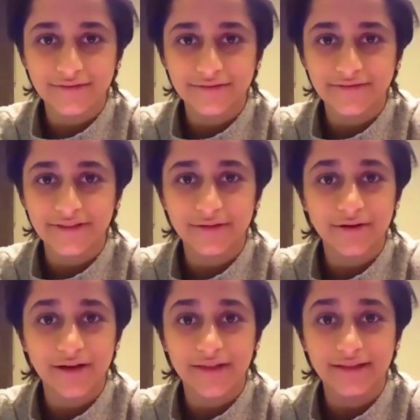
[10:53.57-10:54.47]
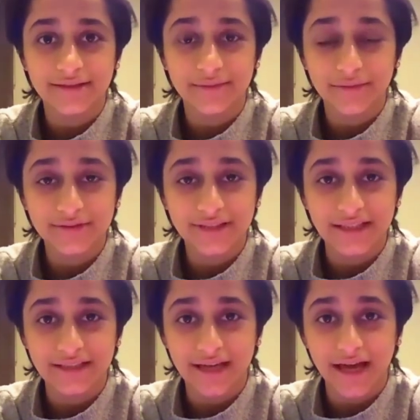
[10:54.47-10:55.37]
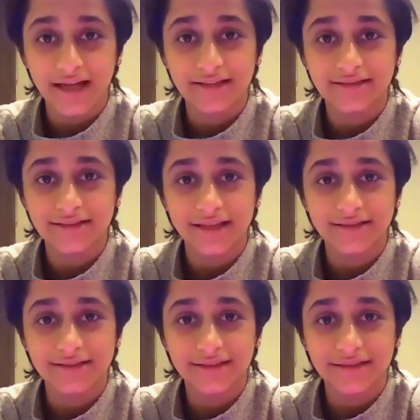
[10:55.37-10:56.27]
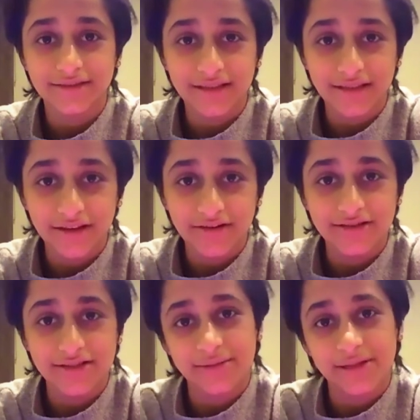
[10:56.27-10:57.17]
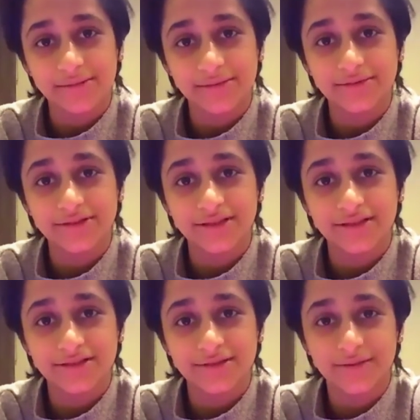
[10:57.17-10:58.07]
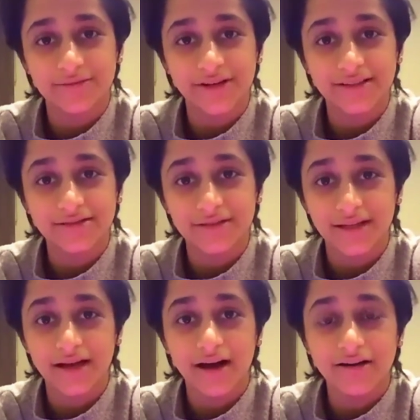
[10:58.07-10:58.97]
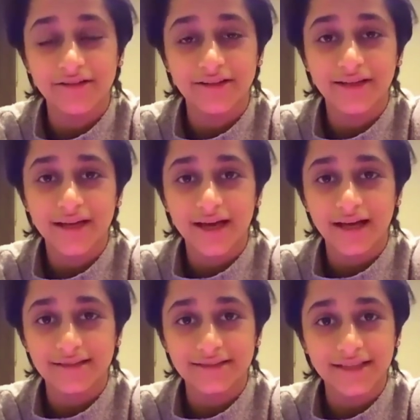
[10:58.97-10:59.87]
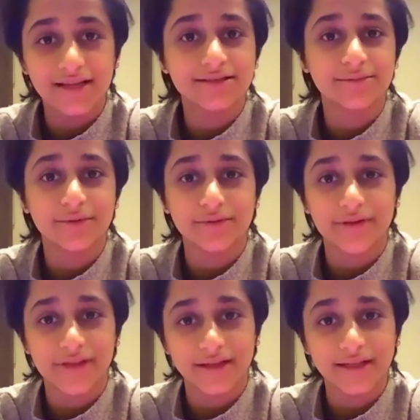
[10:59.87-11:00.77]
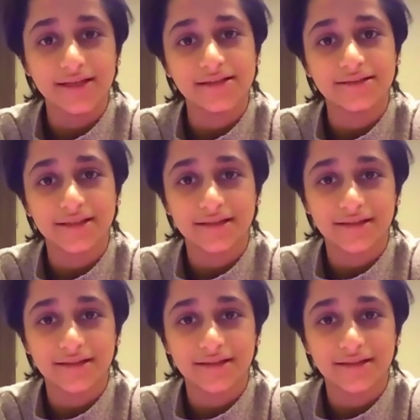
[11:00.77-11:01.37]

feel like they're supported and to encourage other people to embrace who they are and to get support that they need. And